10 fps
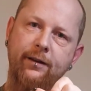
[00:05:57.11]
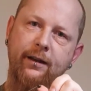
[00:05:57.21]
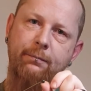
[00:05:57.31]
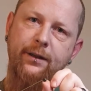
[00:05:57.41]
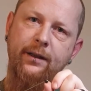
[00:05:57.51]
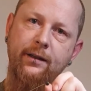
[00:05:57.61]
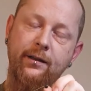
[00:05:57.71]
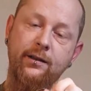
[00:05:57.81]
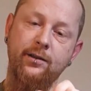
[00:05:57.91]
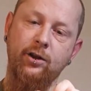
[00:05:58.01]
a bead,
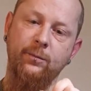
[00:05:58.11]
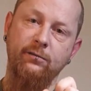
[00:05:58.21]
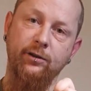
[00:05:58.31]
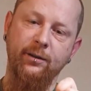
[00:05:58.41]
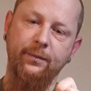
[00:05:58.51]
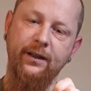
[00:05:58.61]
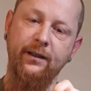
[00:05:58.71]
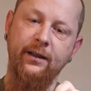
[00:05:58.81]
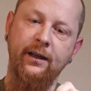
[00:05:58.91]
just a normal running bead.